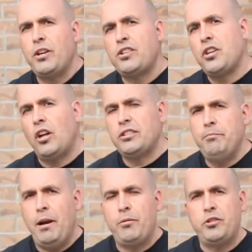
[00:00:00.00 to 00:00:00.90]
of salt and
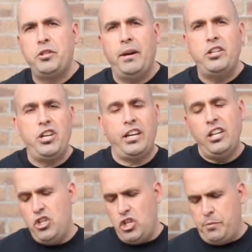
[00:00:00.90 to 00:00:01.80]
pepper to my
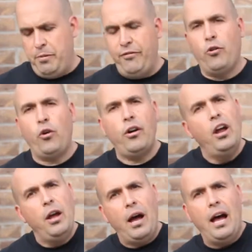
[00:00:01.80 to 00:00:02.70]
chicken just before
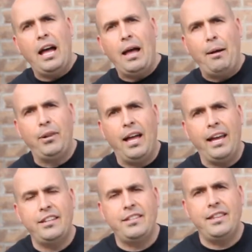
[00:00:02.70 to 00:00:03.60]
applying
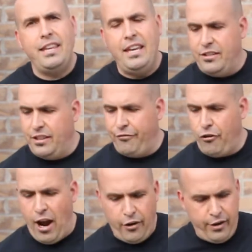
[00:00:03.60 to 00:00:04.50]
it to the
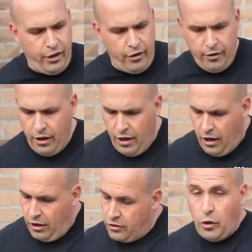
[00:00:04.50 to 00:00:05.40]
fryer here.
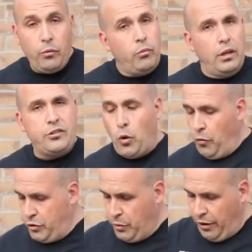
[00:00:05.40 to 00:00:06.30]
So let's go
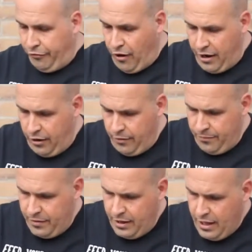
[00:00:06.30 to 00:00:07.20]
over to our fryer,
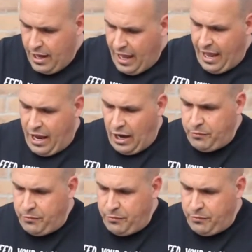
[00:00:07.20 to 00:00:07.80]
and I'm